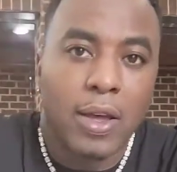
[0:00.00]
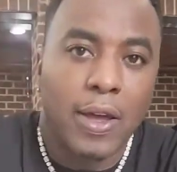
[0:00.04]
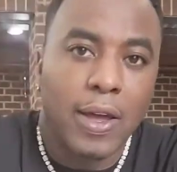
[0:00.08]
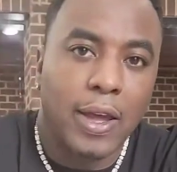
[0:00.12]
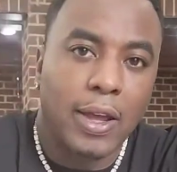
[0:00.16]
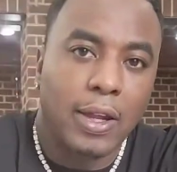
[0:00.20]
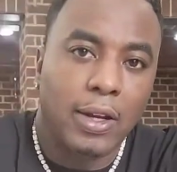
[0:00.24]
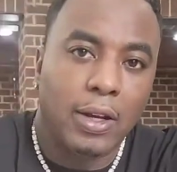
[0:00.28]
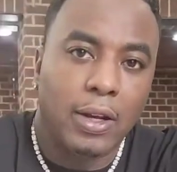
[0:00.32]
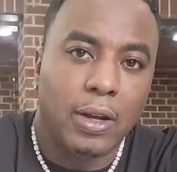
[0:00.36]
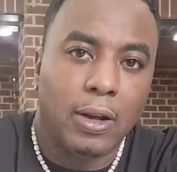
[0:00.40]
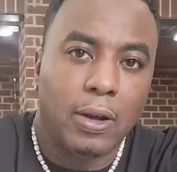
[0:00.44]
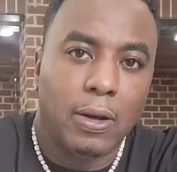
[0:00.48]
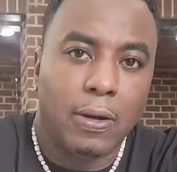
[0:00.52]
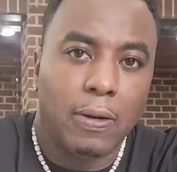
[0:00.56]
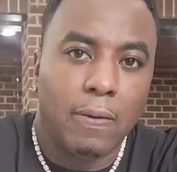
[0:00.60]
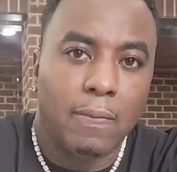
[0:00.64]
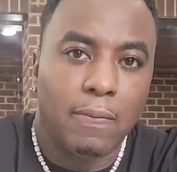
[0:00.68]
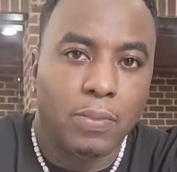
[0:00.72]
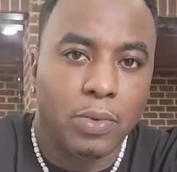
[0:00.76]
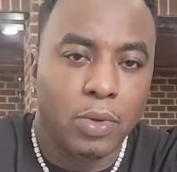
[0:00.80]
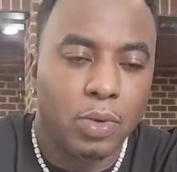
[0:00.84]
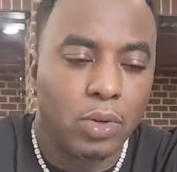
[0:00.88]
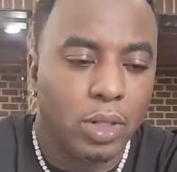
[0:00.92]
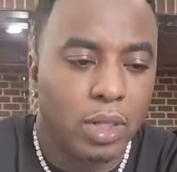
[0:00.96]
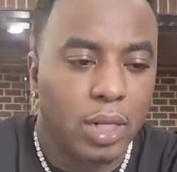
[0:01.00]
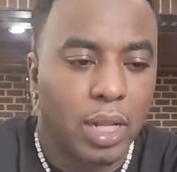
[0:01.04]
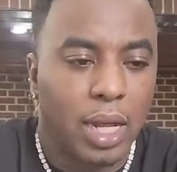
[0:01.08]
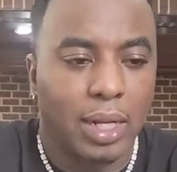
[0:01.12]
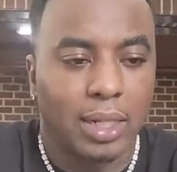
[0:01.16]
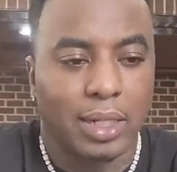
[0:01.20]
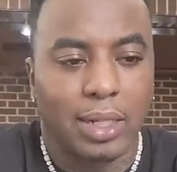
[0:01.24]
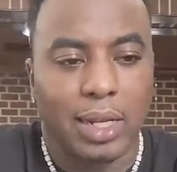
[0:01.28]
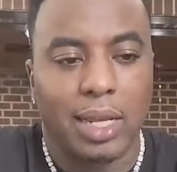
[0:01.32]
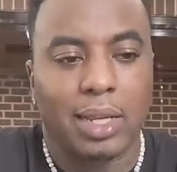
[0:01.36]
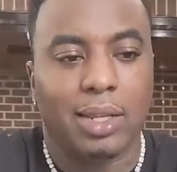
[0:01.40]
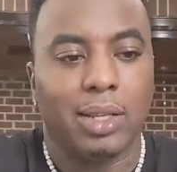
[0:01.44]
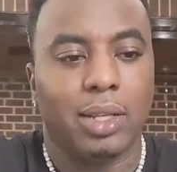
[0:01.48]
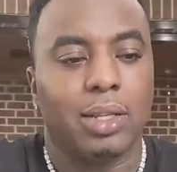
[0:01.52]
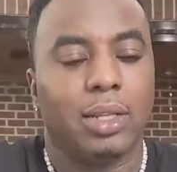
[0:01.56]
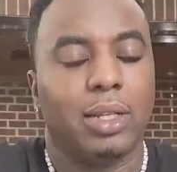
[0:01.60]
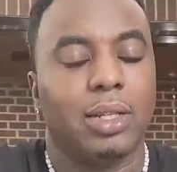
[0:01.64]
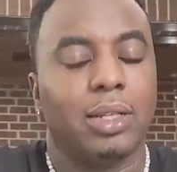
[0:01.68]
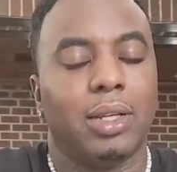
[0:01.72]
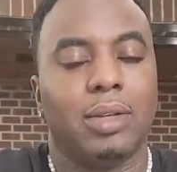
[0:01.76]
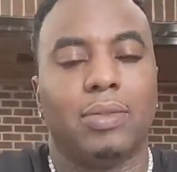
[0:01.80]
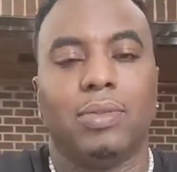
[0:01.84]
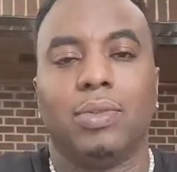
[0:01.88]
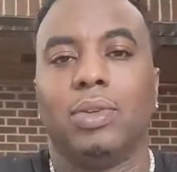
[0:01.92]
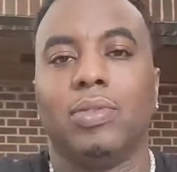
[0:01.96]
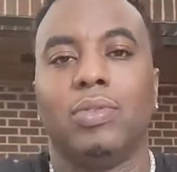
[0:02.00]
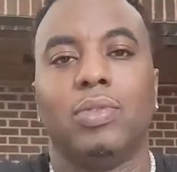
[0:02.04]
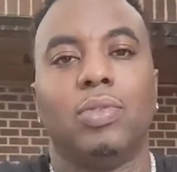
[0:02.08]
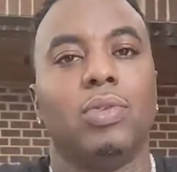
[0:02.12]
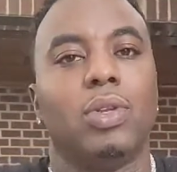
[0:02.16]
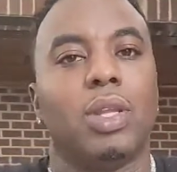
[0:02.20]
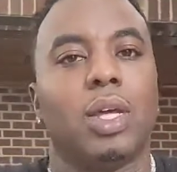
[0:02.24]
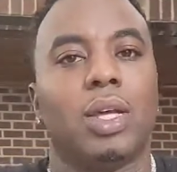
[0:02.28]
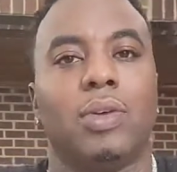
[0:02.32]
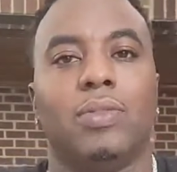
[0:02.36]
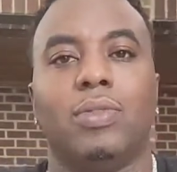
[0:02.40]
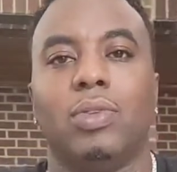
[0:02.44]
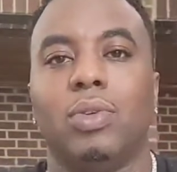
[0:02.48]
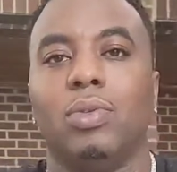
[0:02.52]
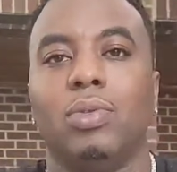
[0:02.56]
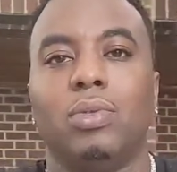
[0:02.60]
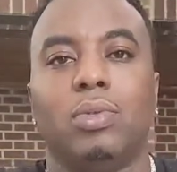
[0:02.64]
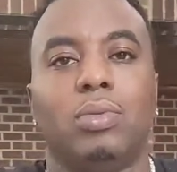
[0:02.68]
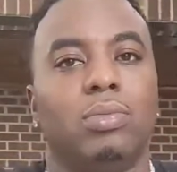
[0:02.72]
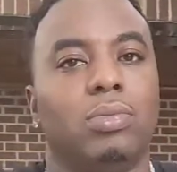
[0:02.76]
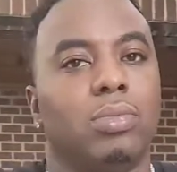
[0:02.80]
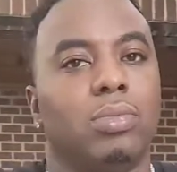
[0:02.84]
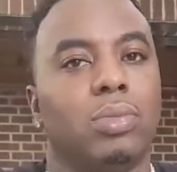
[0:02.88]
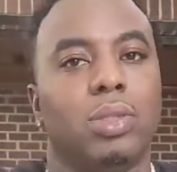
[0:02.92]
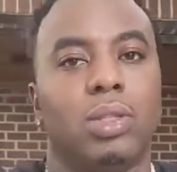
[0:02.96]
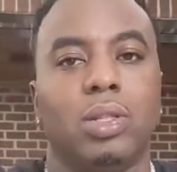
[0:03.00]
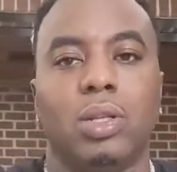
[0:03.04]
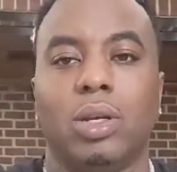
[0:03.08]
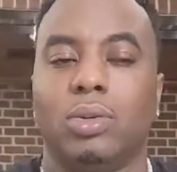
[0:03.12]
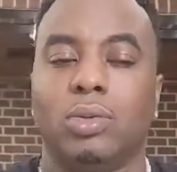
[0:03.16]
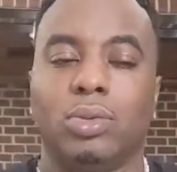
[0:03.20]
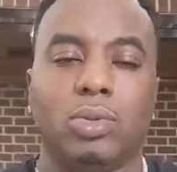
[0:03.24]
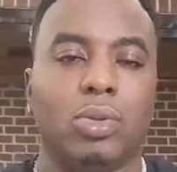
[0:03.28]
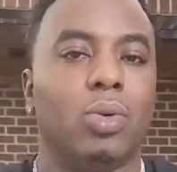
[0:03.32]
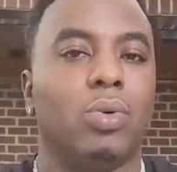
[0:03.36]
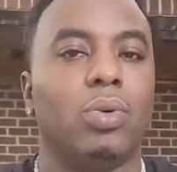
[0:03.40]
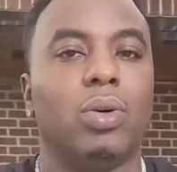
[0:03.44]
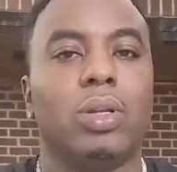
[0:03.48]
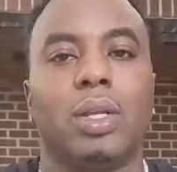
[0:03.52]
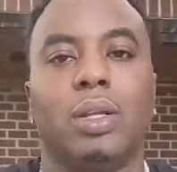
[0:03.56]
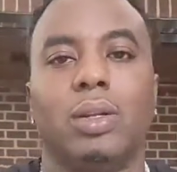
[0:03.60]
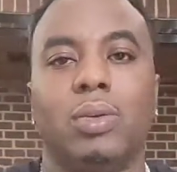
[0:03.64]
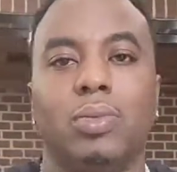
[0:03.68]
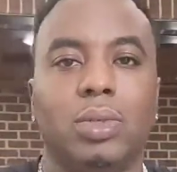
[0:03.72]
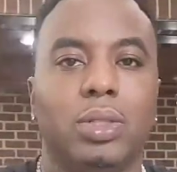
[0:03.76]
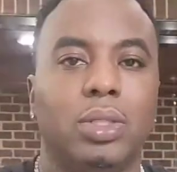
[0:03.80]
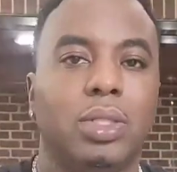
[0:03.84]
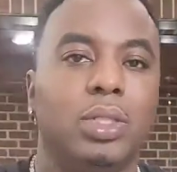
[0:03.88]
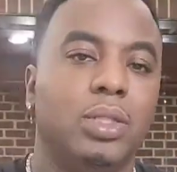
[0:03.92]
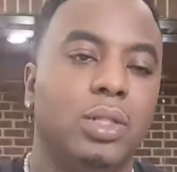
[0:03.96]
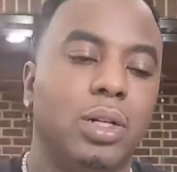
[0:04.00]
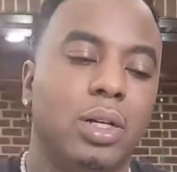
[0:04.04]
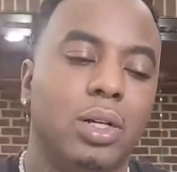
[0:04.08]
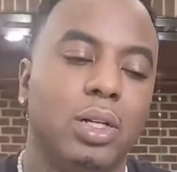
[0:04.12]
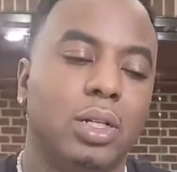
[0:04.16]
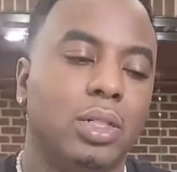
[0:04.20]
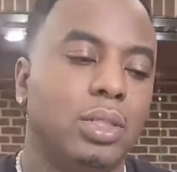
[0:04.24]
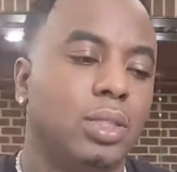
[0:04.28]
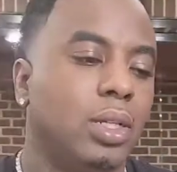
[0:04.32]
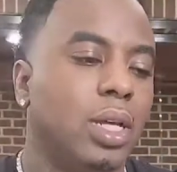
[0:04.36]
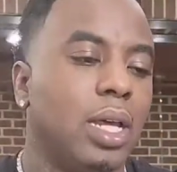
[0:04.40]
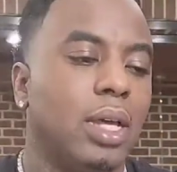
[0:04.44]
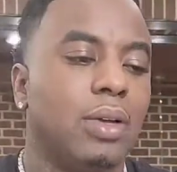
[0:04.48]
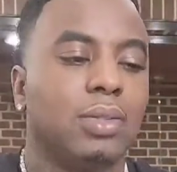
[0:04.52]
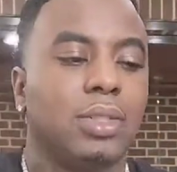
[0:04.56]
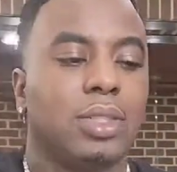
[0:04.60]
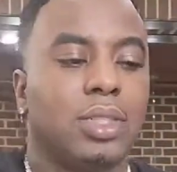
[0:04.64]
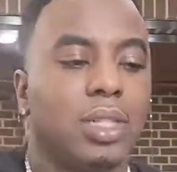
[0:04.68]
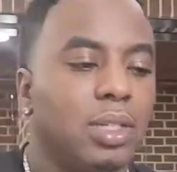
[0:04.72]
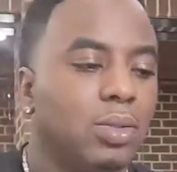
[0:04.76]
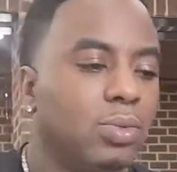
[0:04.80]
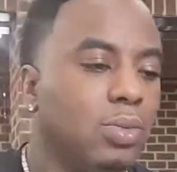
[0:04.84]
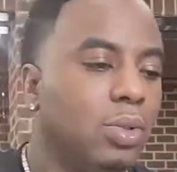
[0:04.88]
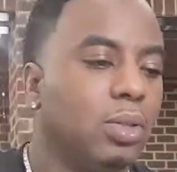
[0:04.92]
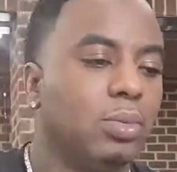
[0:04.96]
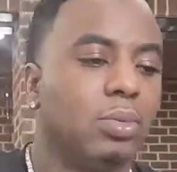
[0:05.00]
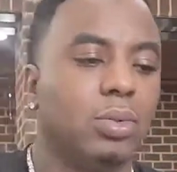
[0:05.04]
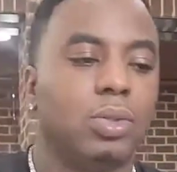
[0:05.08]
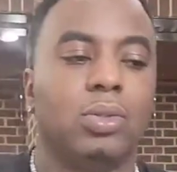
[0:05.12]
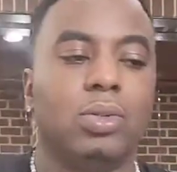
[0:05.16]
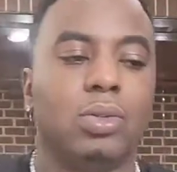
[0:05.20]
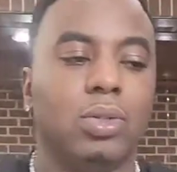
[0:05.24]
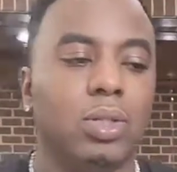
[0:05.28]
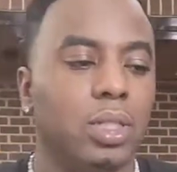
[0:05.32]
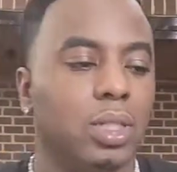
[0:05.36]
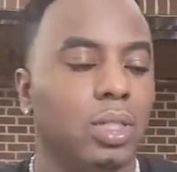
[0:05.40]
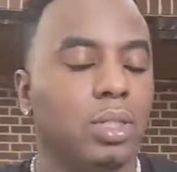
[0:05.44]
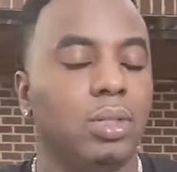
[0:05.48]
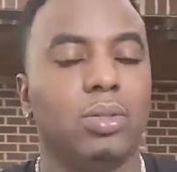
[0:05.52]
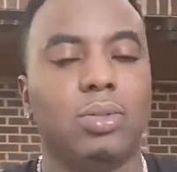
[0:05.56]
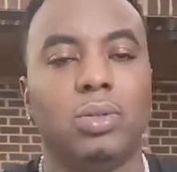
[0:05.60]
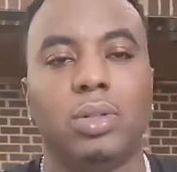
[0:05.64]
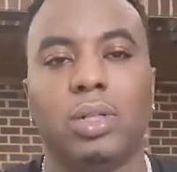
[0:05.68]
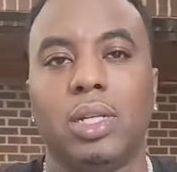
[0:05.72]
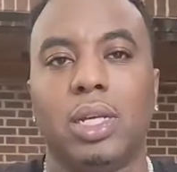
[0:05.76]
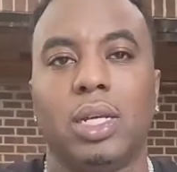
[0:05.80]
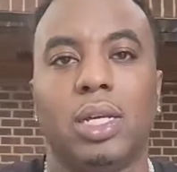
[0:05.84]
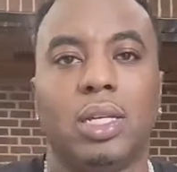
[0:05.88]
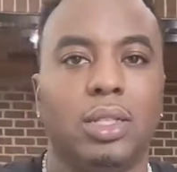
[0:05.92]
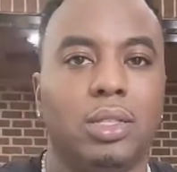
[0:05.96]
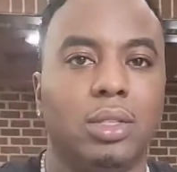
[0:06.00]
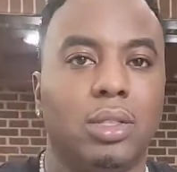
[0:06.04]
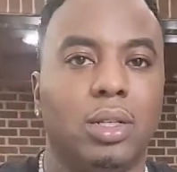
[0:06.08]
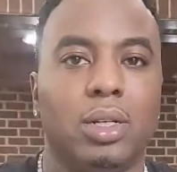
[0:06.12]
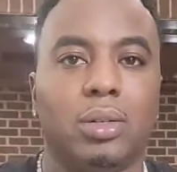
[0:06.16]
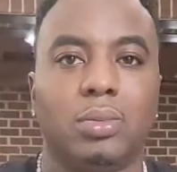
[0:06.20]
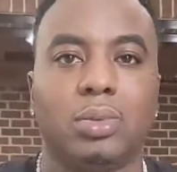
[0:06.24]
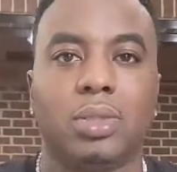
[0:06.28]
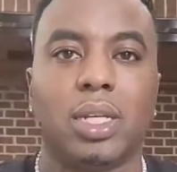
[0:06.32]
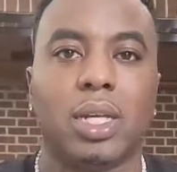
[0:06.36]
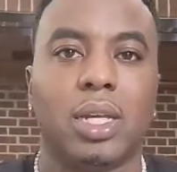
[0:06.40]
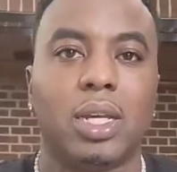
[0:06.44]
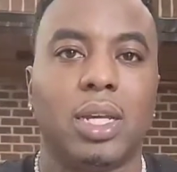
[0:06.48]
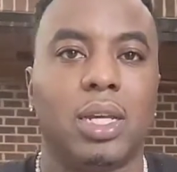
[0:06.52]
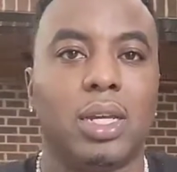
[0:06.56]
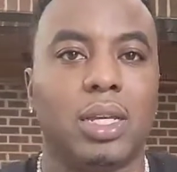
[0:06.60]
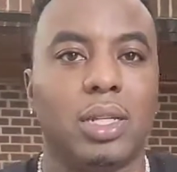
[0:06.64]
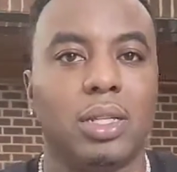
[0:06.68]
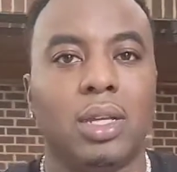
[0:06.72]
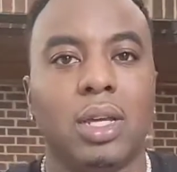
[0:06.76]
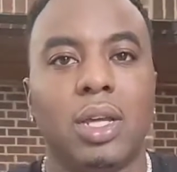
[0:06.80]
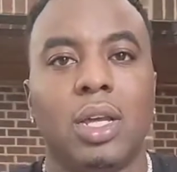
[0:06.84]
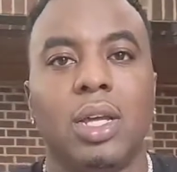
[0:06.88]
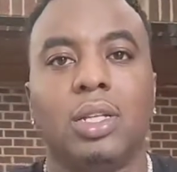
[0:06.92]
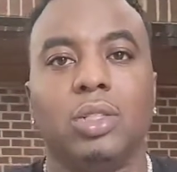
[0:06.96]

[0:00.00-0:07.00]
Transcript: and um, you can knock down if you if you you know going at it with these girls, you have them say what I'm doing there, doing that, you know what I'm saying,